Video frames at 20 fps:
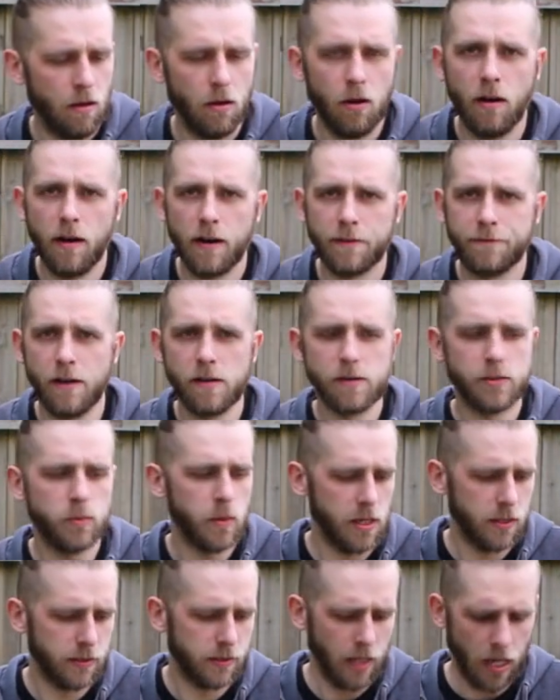Alright folks,
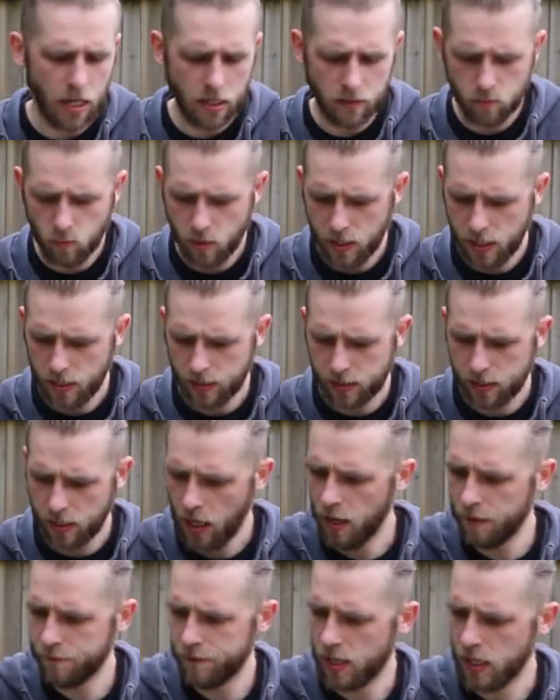we are done with
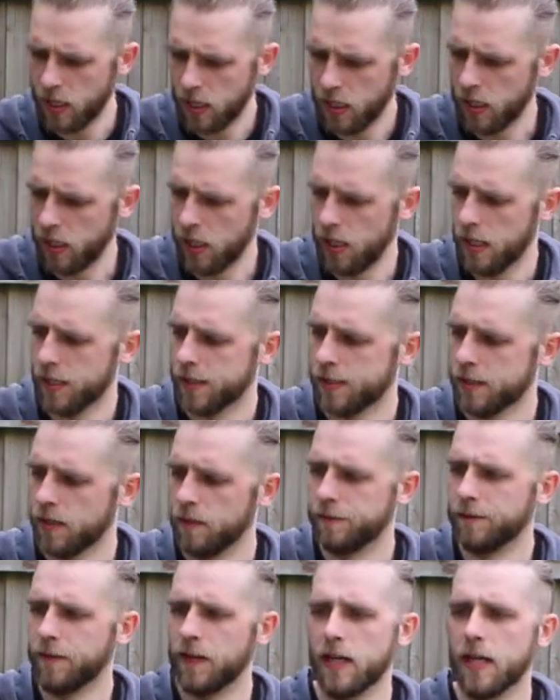carving.
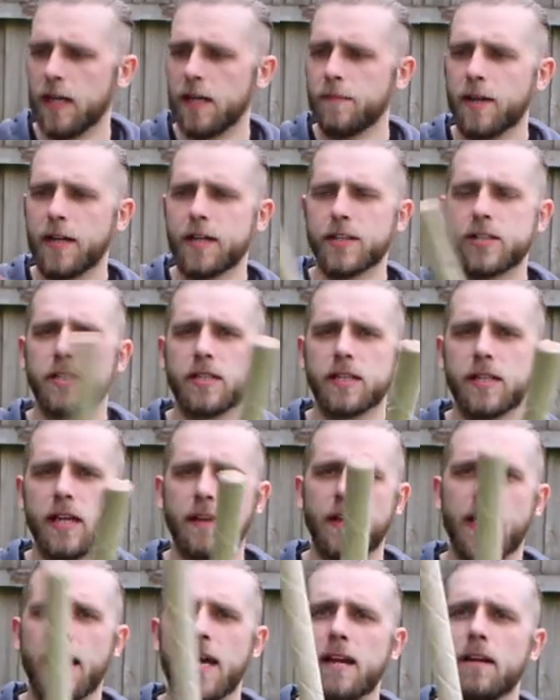So I finally managed to
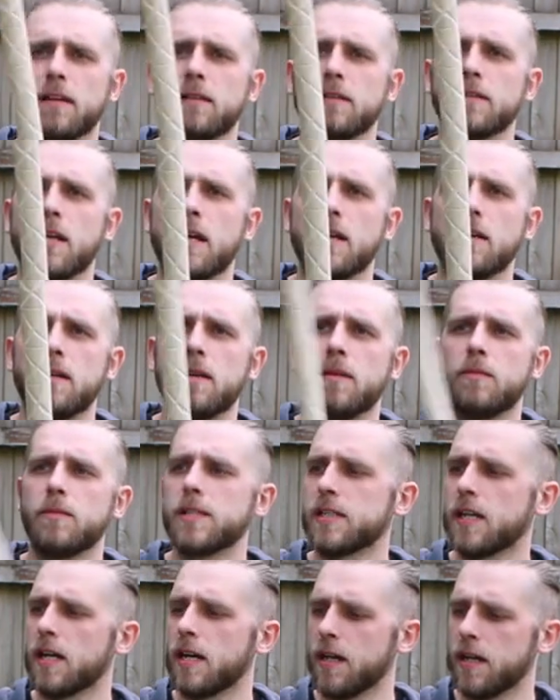get the handle done,
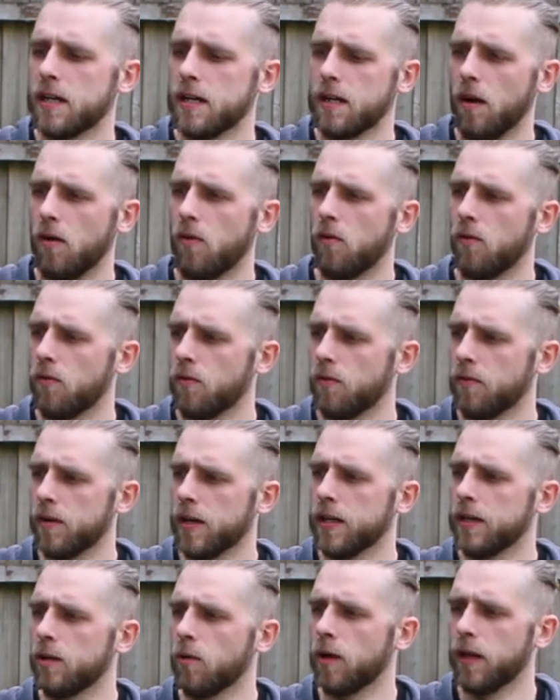which I
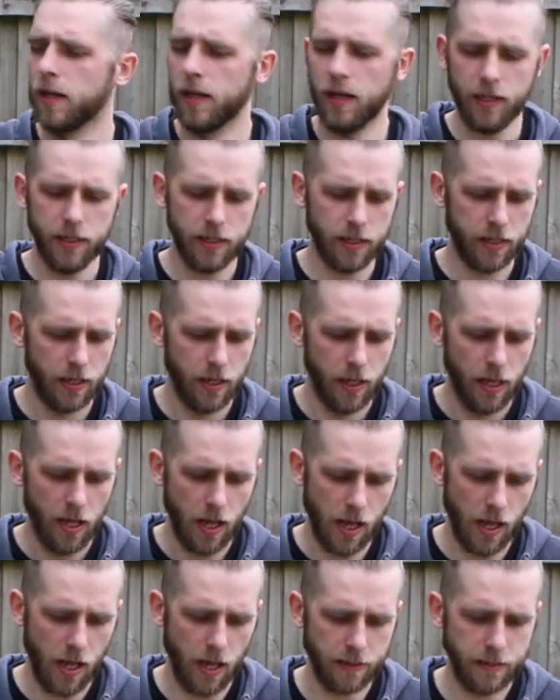really quite like.
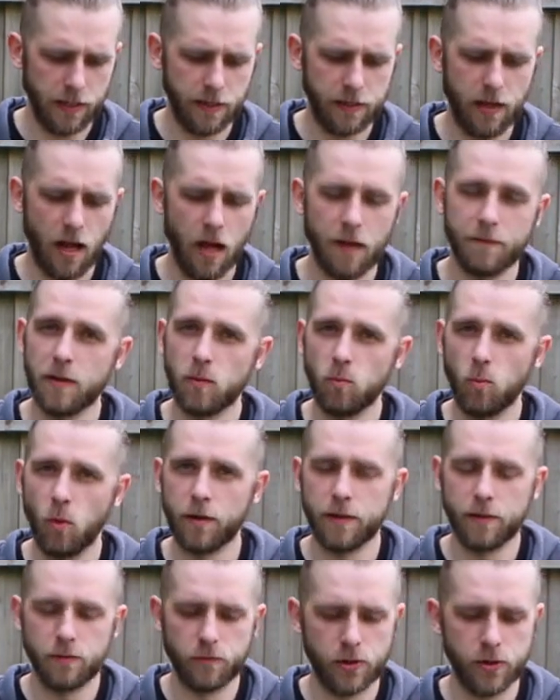I did carve in
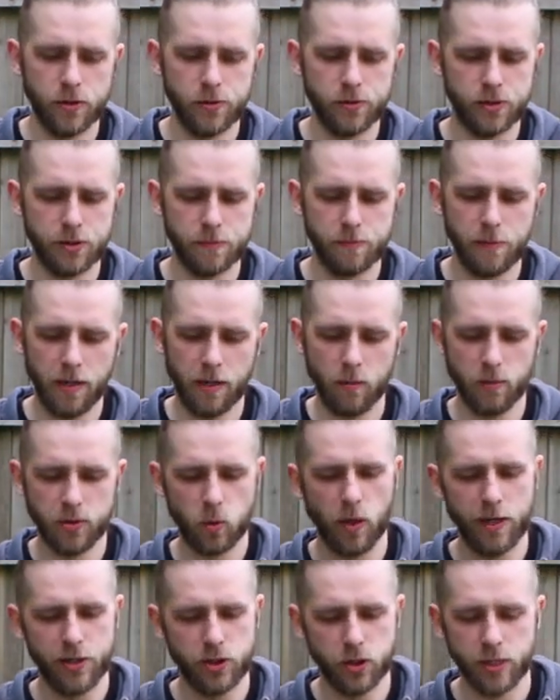one of the runes, but it was
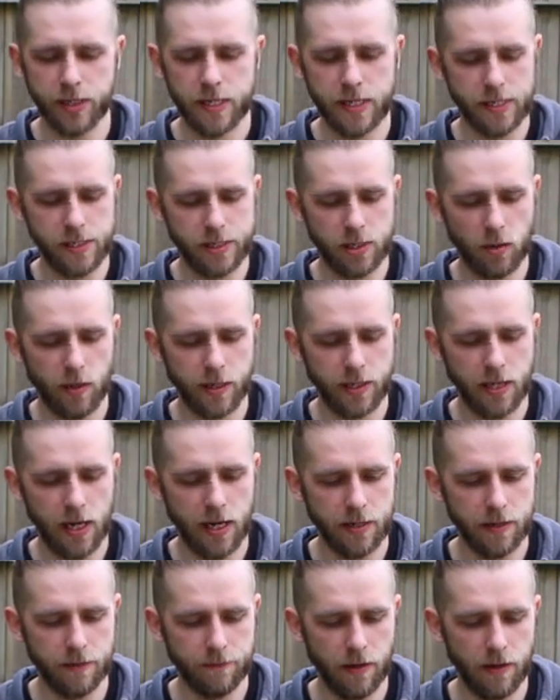quite tricky, so I
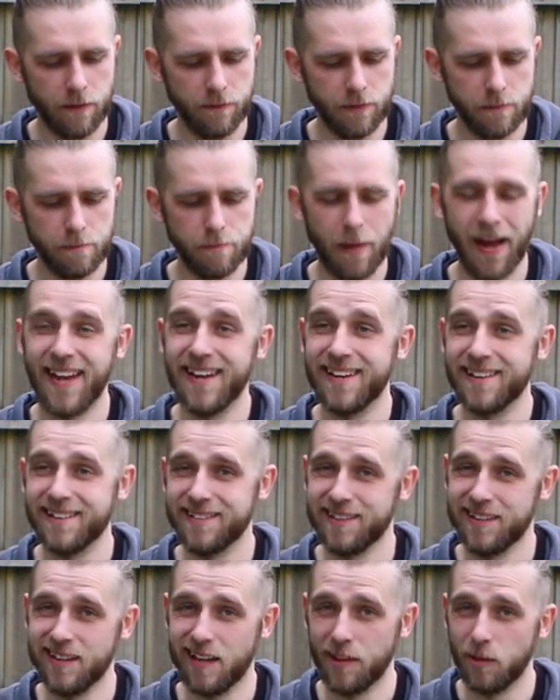kind of have
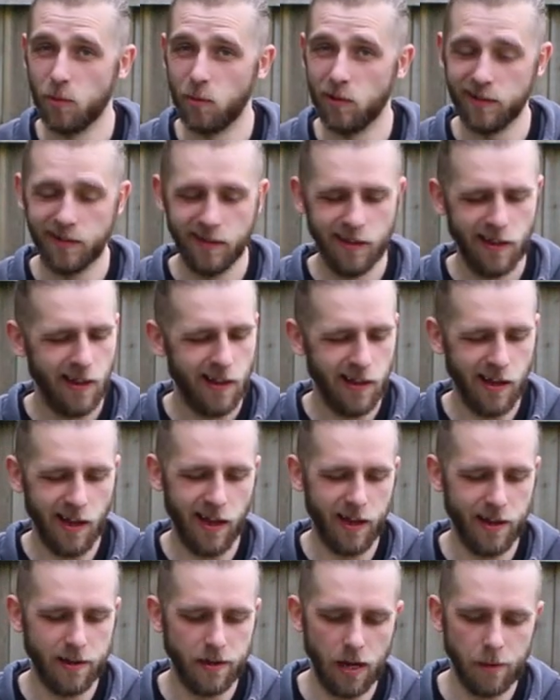abandoned the other one,
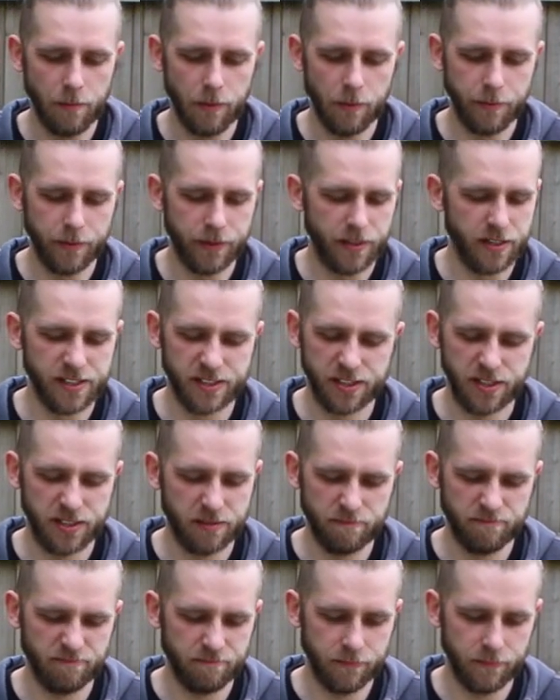namely
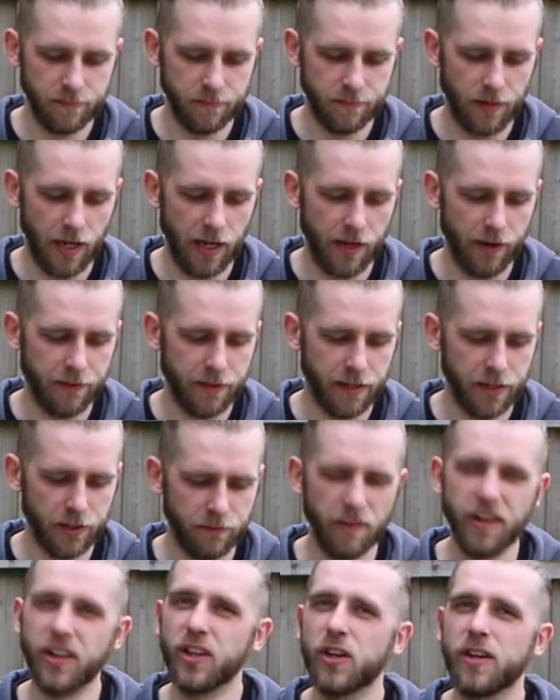because I don't think it's
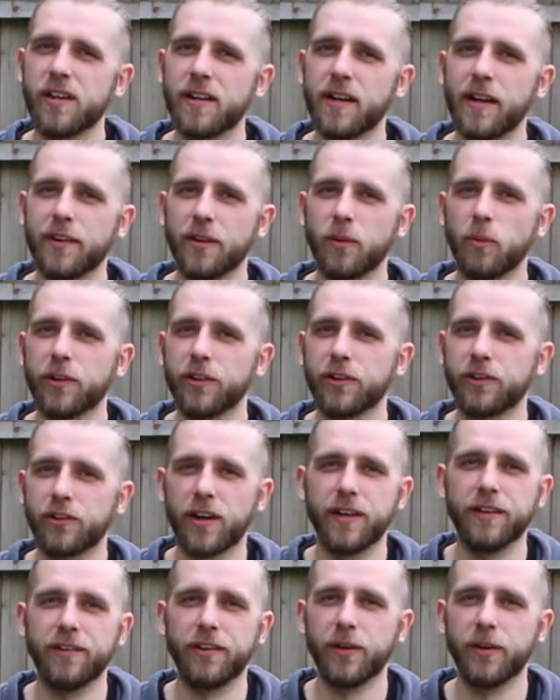very good and I don't want to
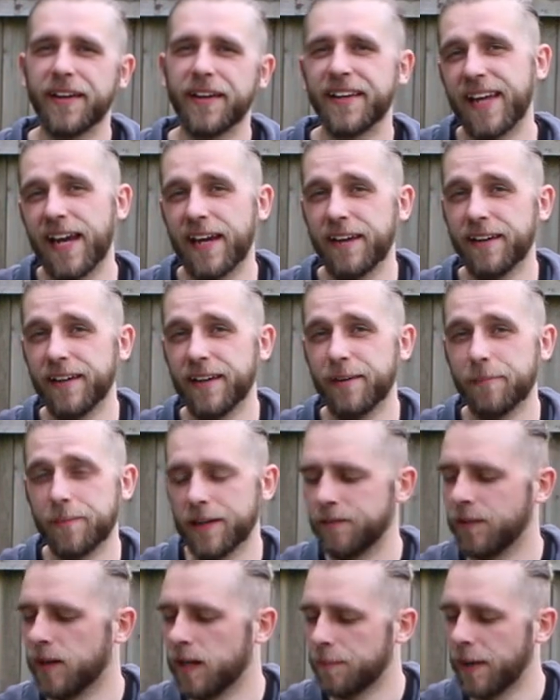try and again and it'd
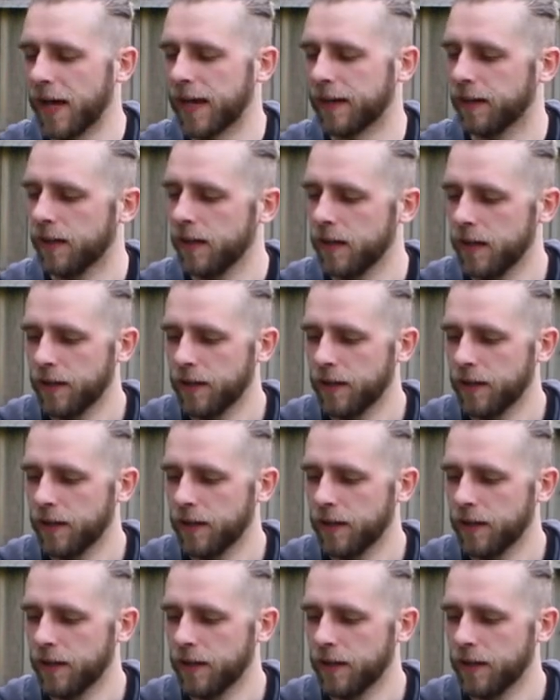be really bad.